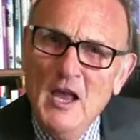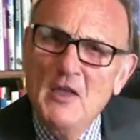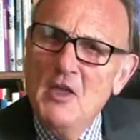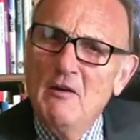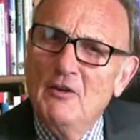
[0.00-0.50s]

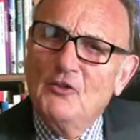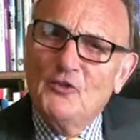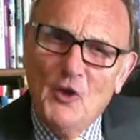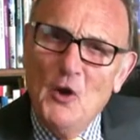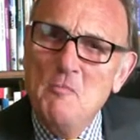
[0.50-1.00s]
There are
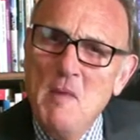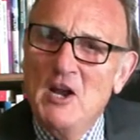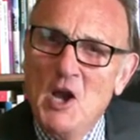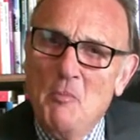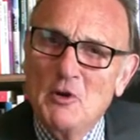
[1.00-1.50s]
so
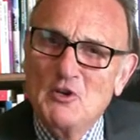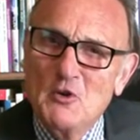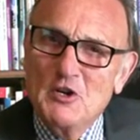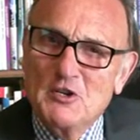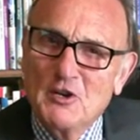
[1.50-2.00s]
many
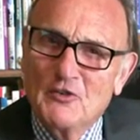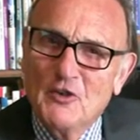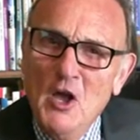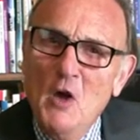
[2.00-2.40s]
opportunities